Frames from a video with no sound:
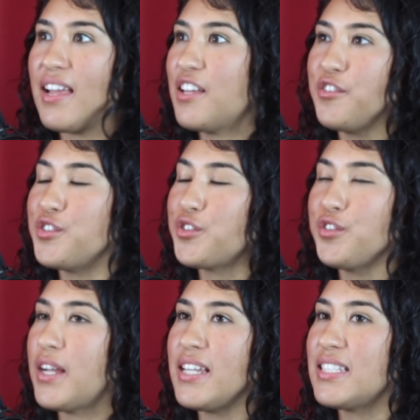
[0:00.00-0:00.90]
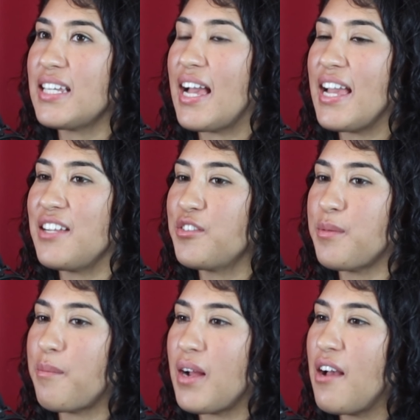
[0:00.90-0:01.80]
it was crazy. I
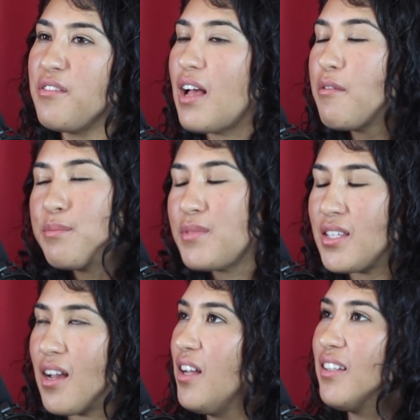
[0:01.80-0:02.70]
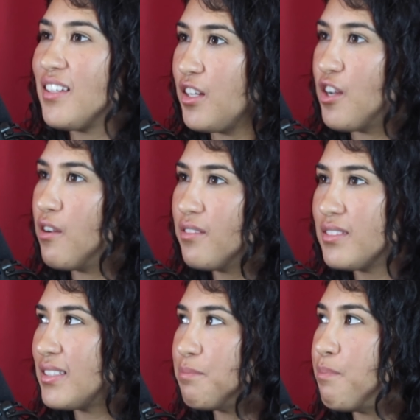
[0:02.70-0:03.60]
remember I'm young, I
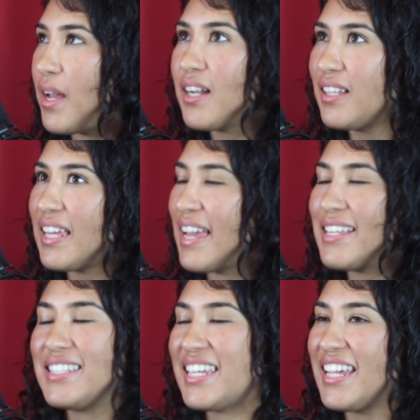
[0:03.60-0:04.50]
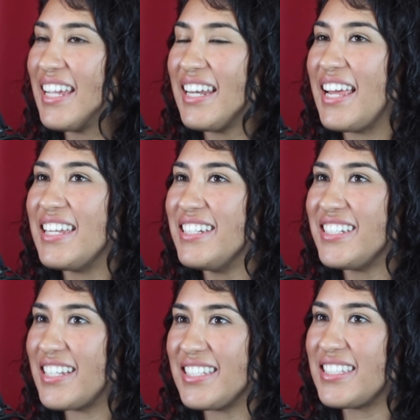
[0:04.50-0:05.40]
was barely 18 and
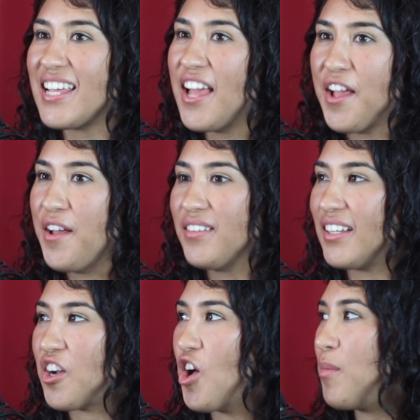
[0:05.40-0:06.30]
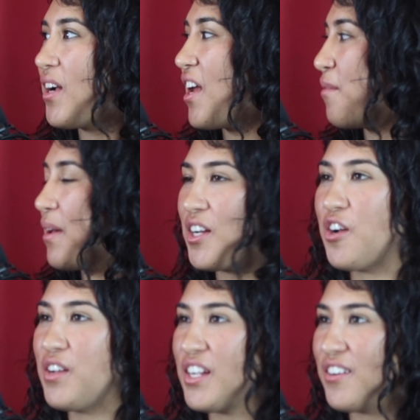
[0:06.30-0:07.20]
just like, oh my God, I'm about to
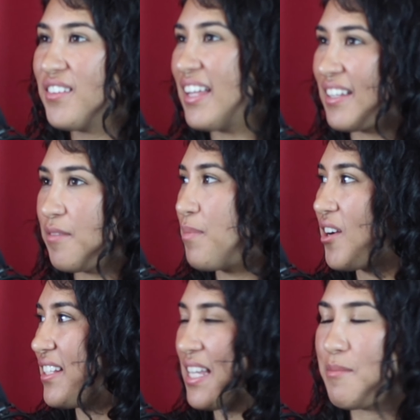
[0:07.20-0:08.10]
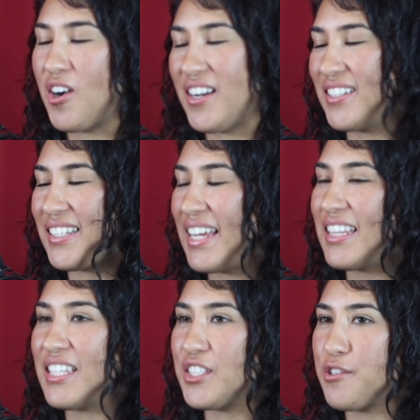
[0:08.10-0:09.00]
go in here like be on the same card as
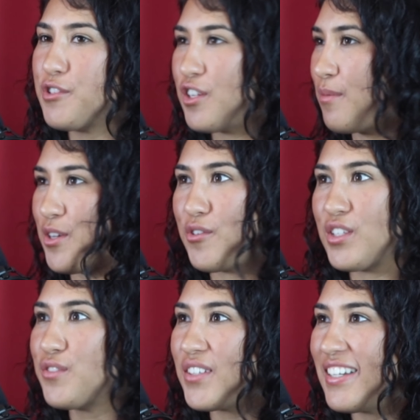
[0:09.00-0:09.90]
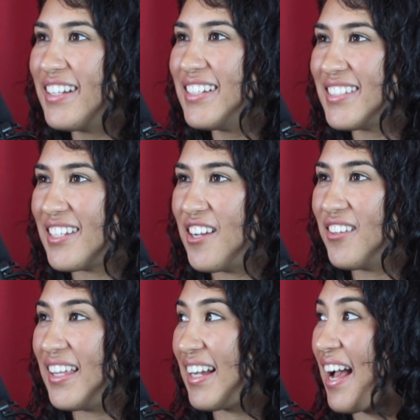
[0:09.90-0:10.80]
like these dudes that have been doing this for years,
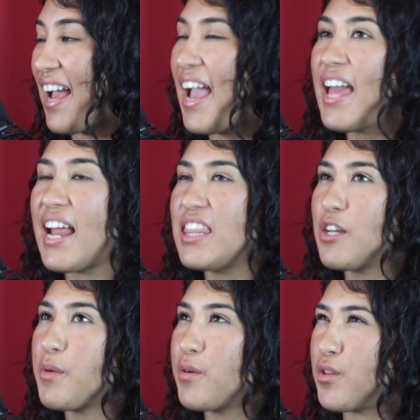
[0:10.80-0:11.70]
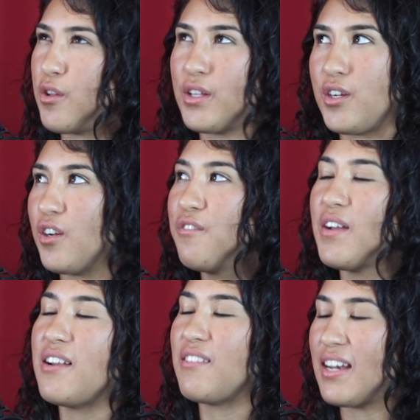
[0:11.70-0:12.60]
like, and I think we were the only girl
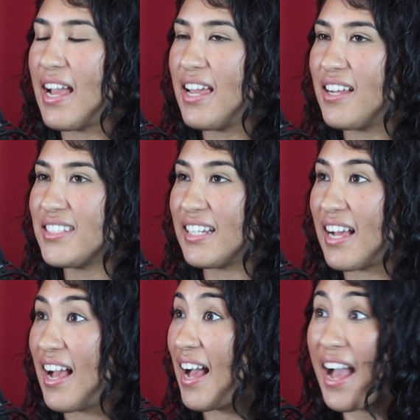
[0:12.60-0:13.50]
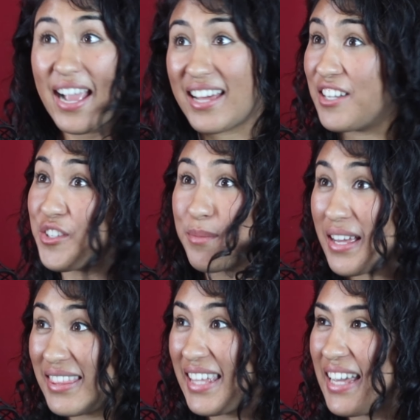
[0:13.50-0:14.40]
fight of that night, and I was like, I gotta do
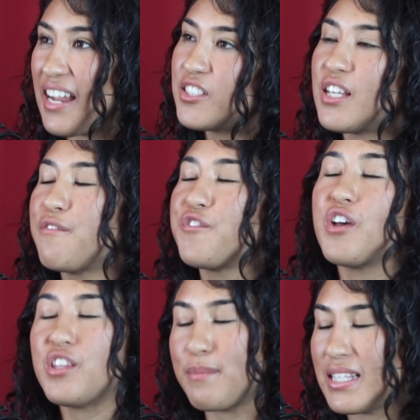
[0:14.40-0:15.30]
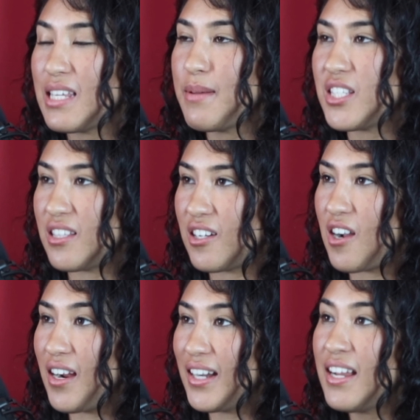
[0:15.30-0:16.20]
my thing, and I also had a few other my teammates on that
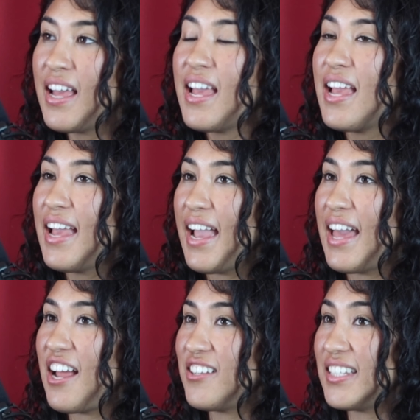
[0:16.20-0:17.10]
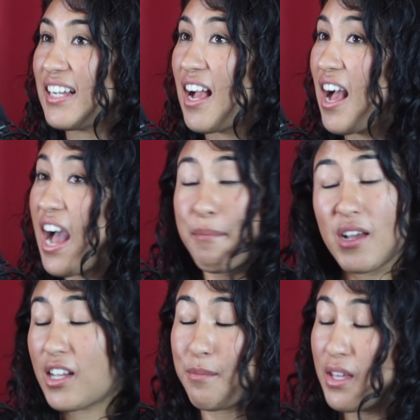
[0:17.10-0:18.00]
card. And I was like, I'm
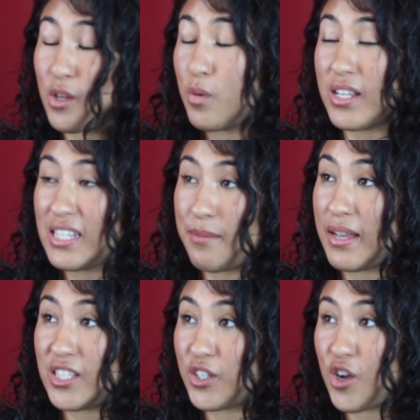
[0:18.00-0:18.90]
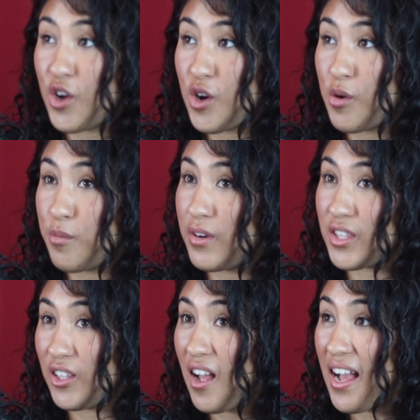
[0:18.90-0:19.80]
not going to be the one teammate to go home with
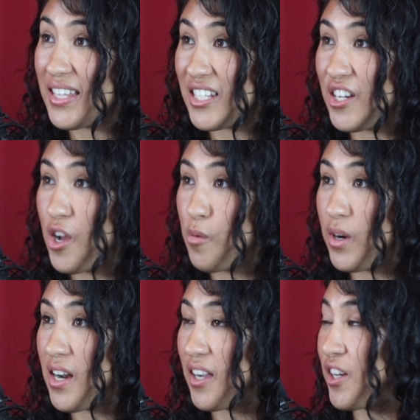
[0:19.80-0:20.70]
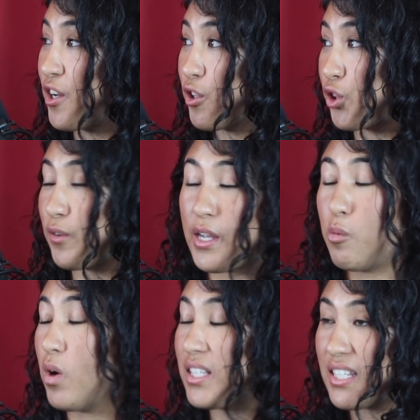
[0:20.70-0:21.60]
a loss, We're not going to go
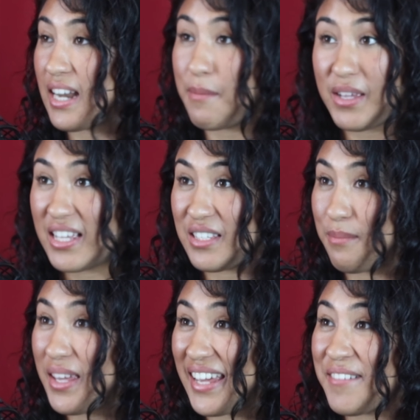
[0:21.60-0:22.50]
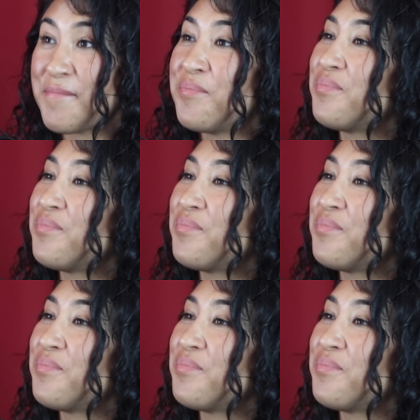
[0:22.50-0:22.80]
3-1 tonight because of me.